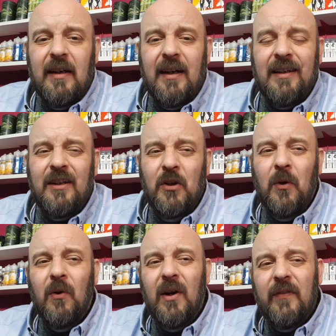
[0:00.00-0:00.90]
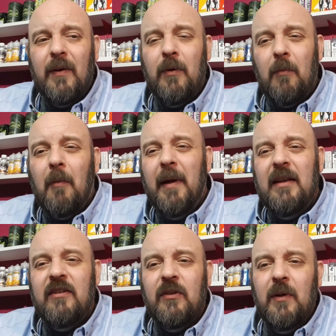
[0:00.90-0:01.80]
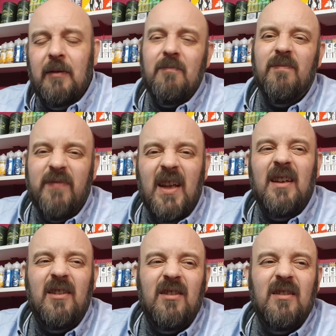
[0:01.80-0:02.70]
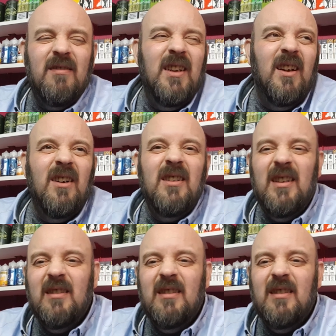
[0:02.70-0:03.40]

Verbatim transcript: and I know if I put my mind to it, then it's you know